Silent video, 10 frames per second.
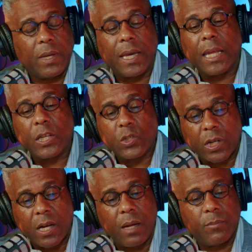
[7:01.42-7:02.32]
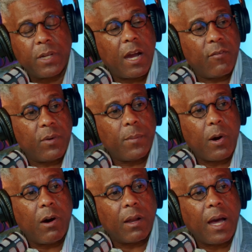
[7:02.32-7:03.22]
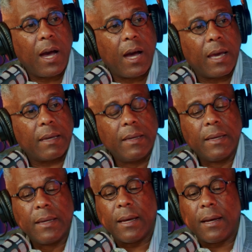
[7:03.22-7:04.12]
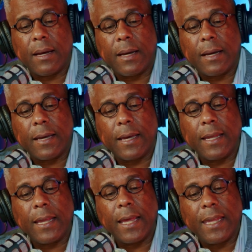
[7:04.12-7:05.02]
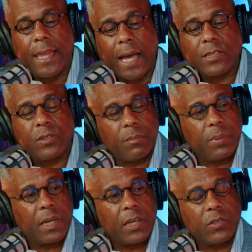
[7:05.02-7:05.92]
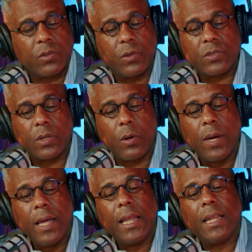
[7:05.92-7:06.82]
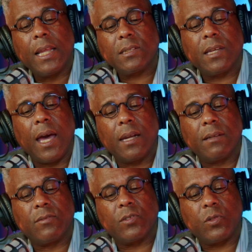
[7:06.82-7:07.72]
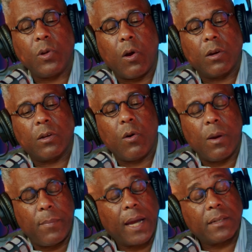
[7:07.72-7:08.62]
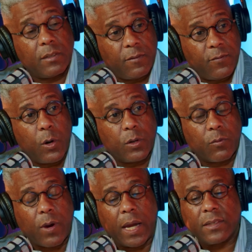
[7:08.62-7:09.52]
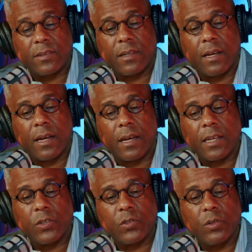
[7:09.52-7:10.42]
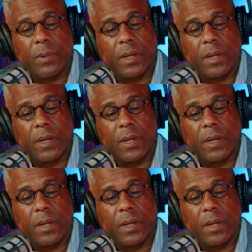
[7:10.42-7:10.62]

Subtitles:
be, and it should come down from on high. And that's the big issue. And so let's kind of start going back to the voting rights issue,